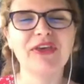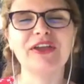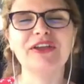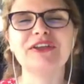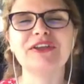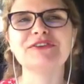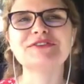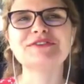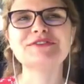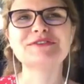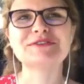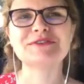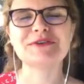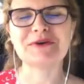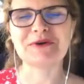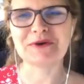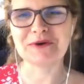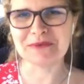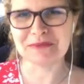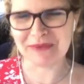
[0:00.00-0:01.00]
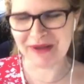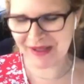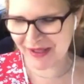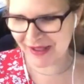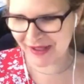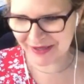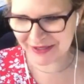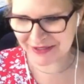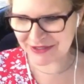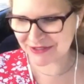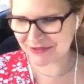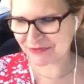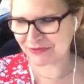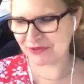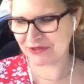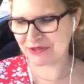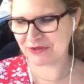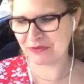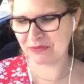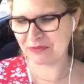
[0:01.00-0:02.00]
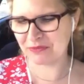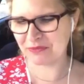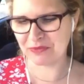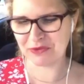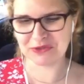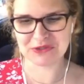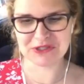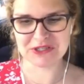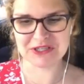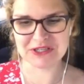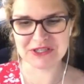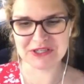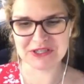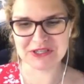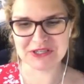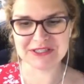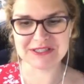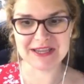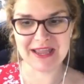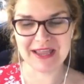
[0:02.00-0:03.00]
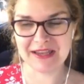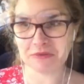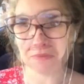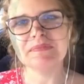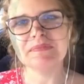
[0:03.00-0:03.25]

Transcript: you so much for the opportunity. And